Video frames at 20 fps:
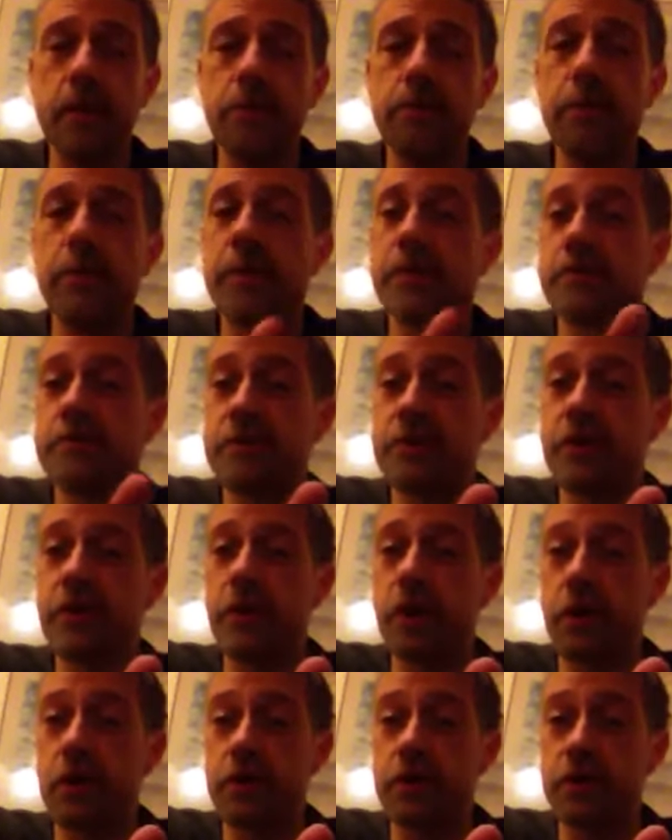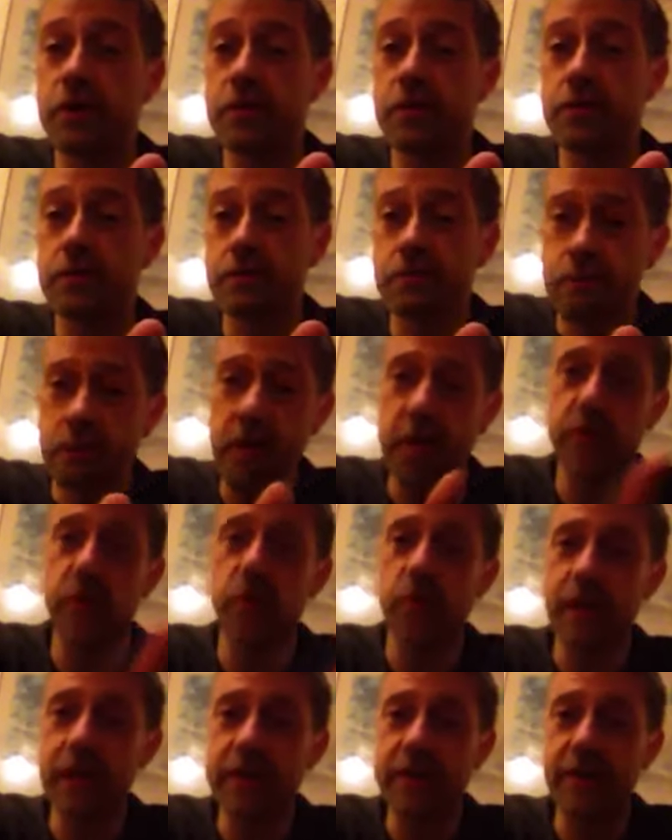But there is a cost. That's what
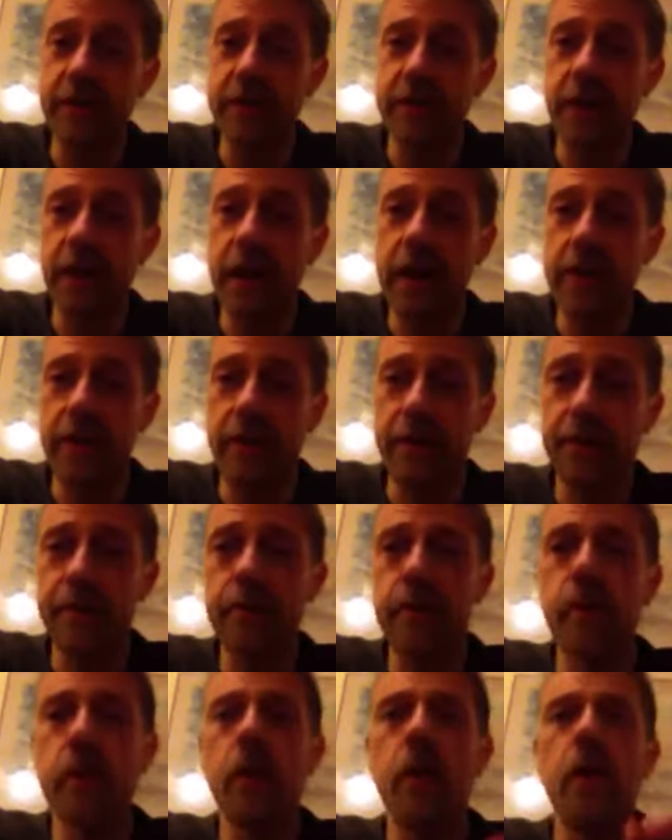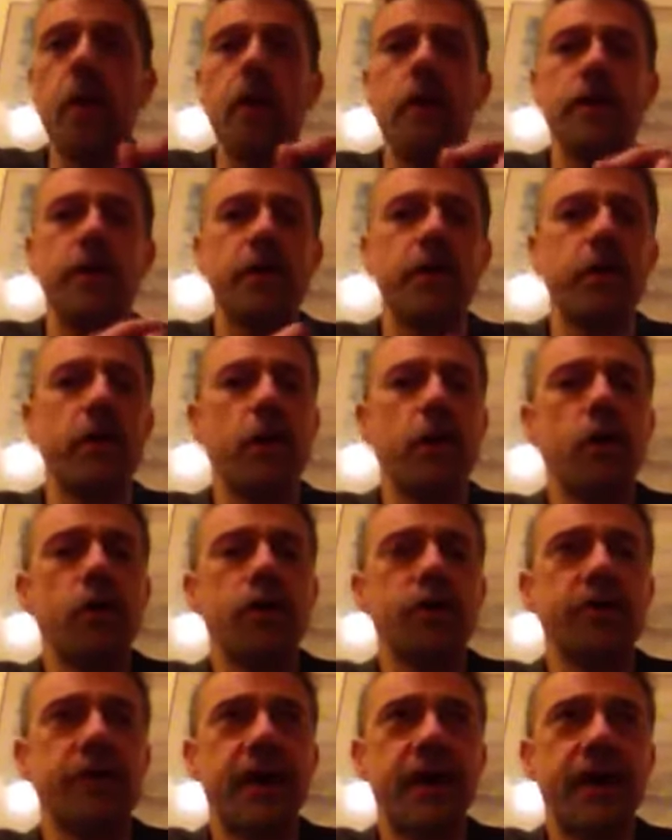makes it a dilemma. The
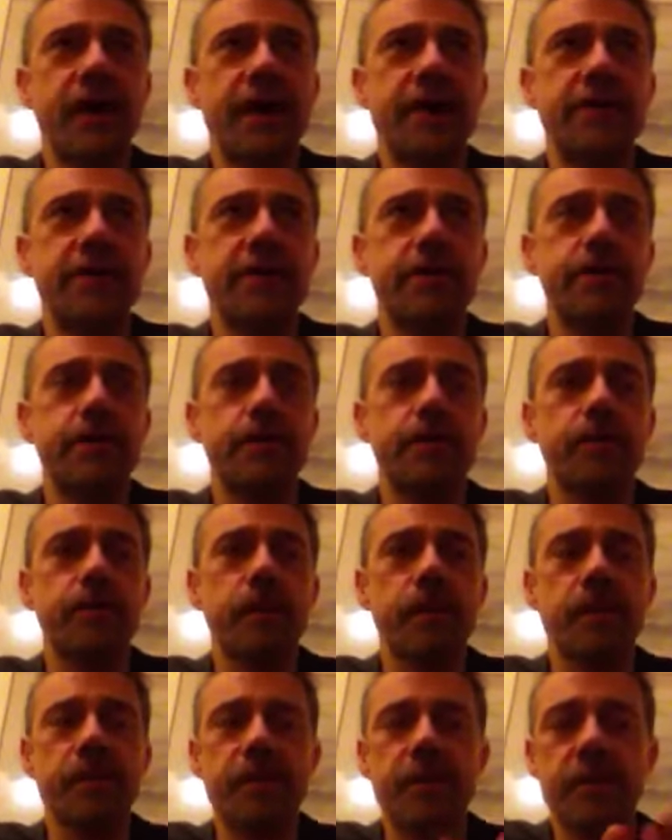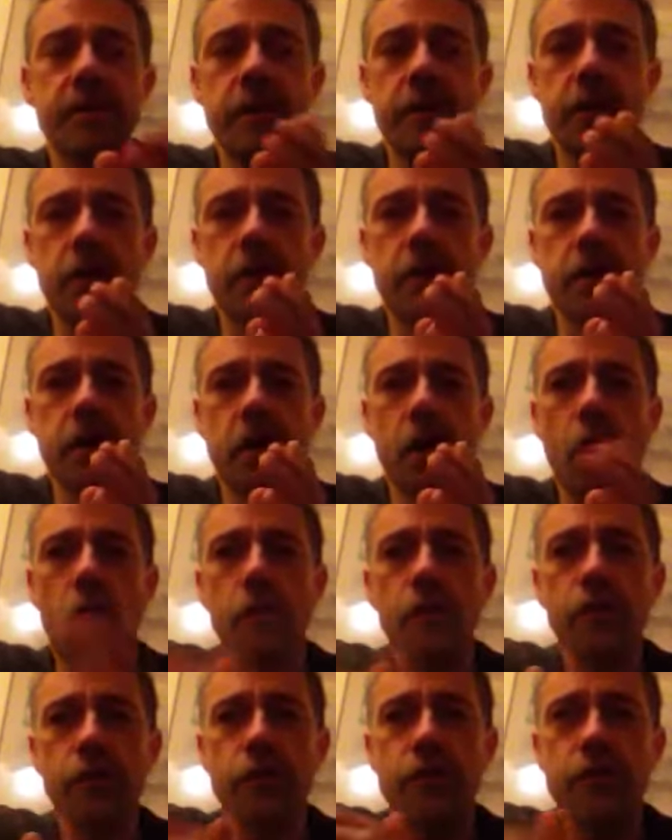cost is that on
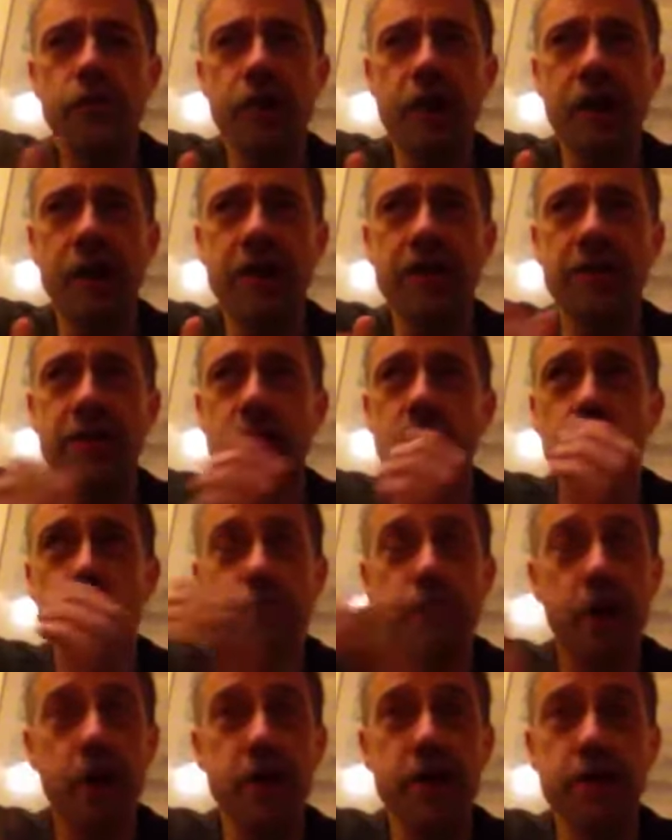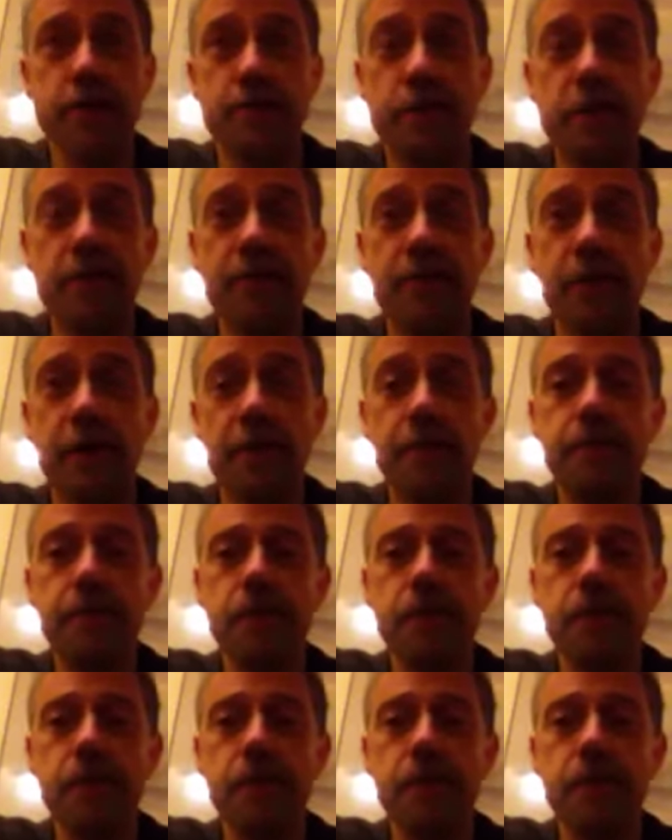the tracks by the buffer